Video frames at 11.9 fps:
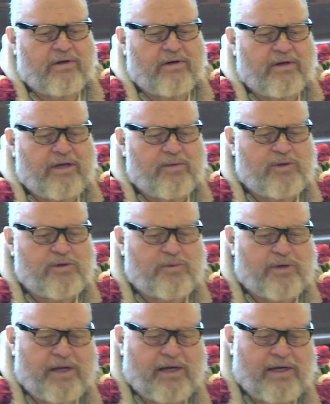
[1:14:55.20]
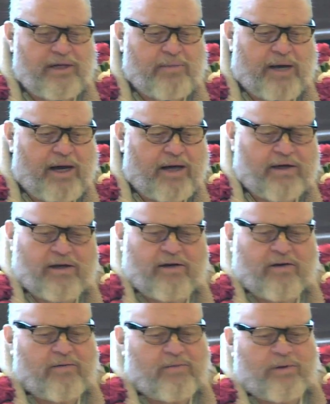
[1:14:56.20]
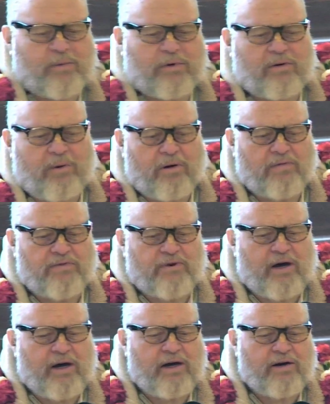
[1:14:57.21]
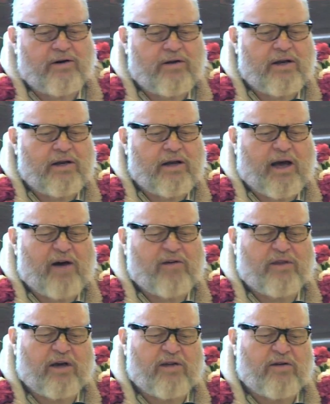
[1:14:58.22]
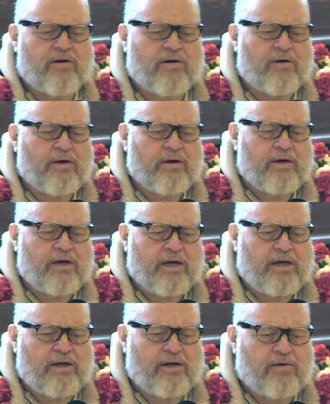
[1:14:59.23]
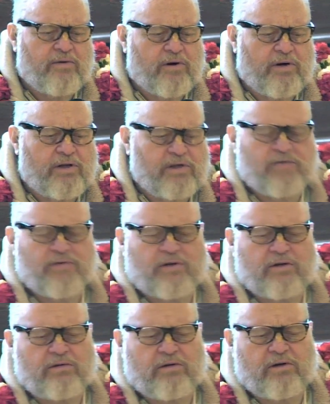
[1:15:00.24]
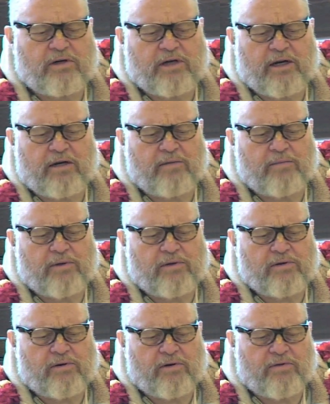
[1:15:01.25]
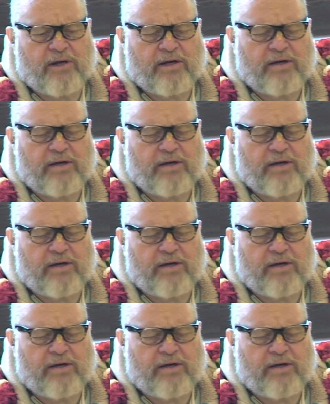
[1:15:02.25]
he was relating back, we weren't qualified, and that how the other Indian devotees even looked at him sort of like,